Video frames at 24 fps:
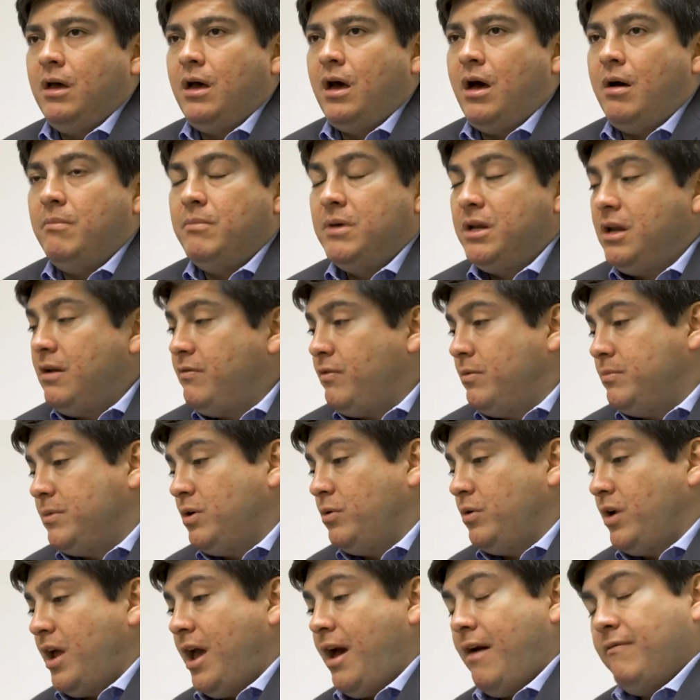Uh, many of them
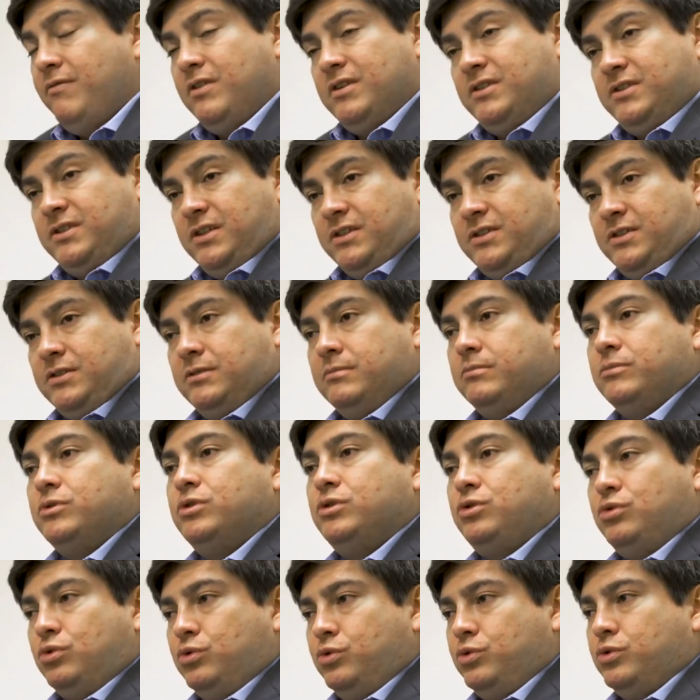don't have the
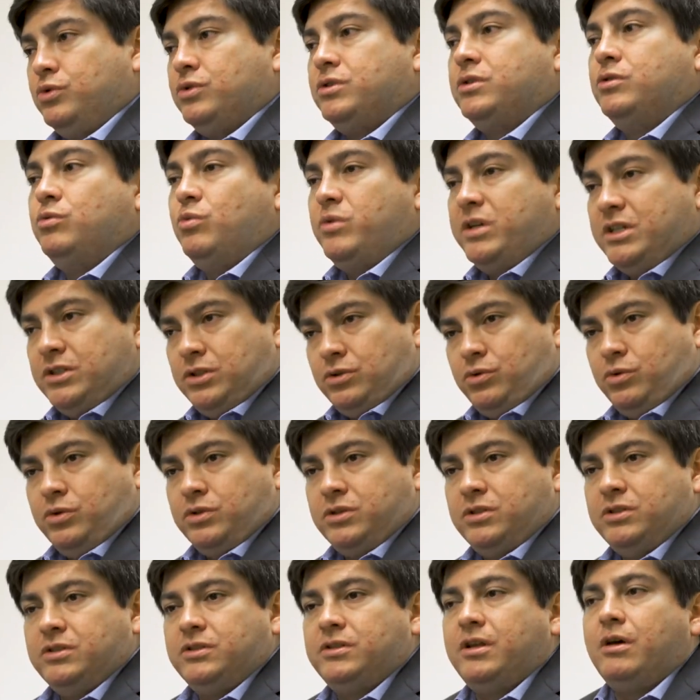systems, tools, and
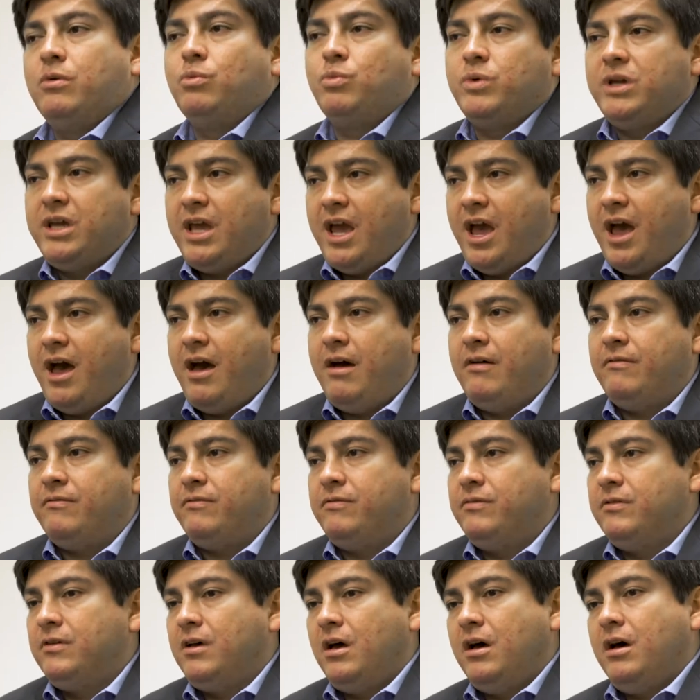resources that we
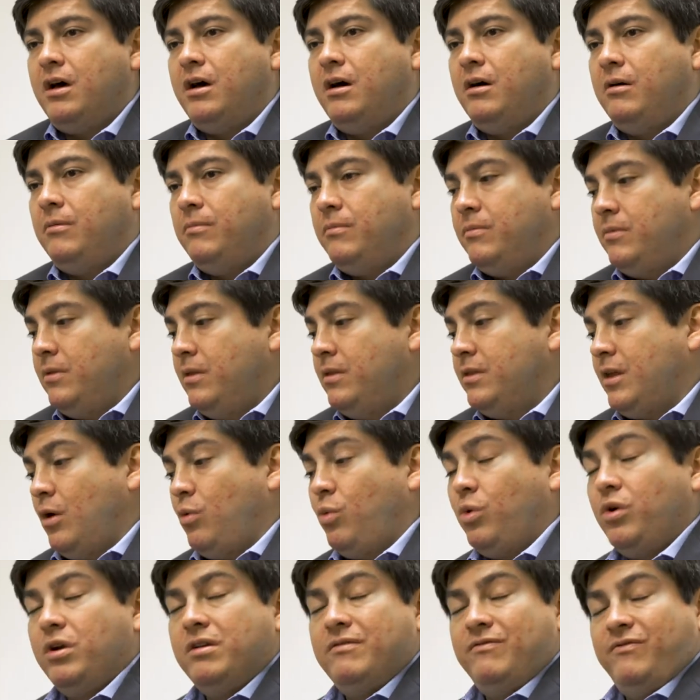have um, that
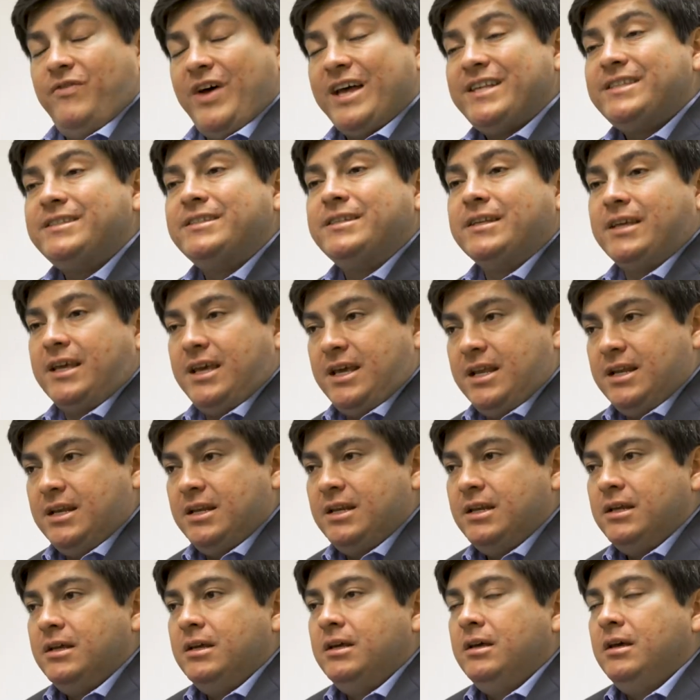we're investing in.
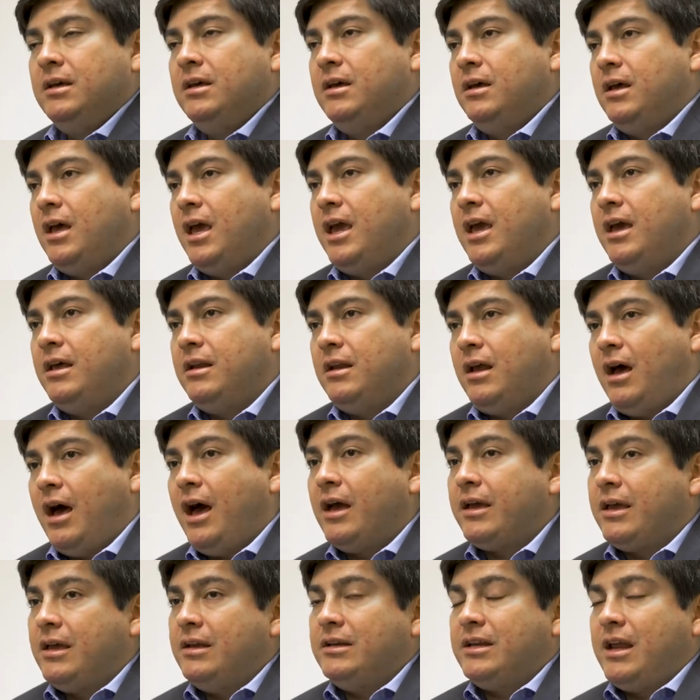And
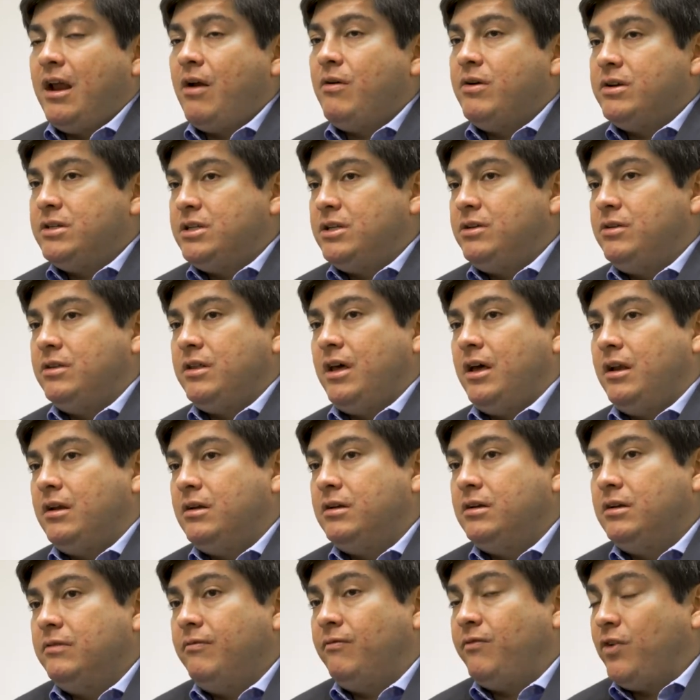I can guarantee
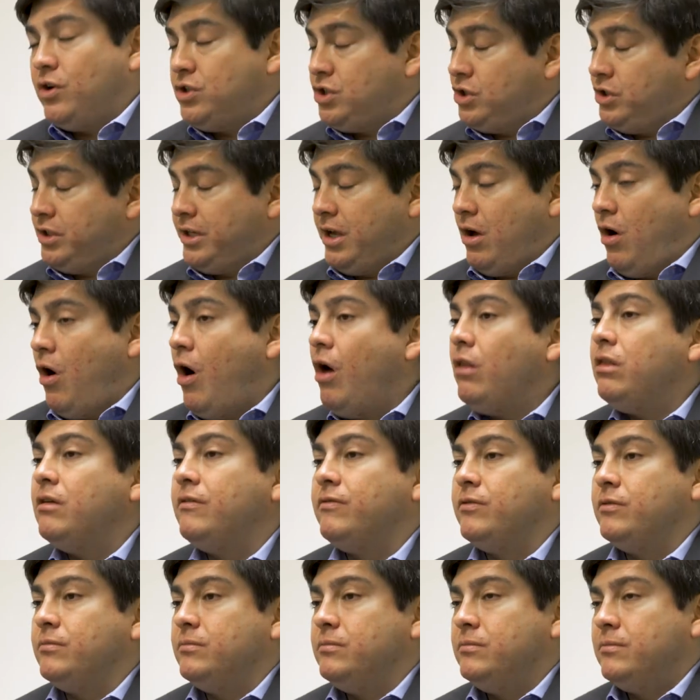that virtually all
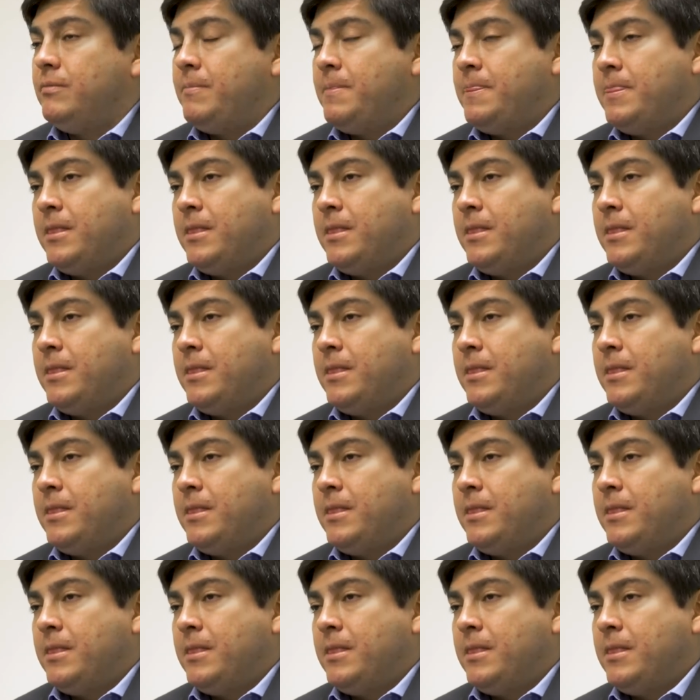of them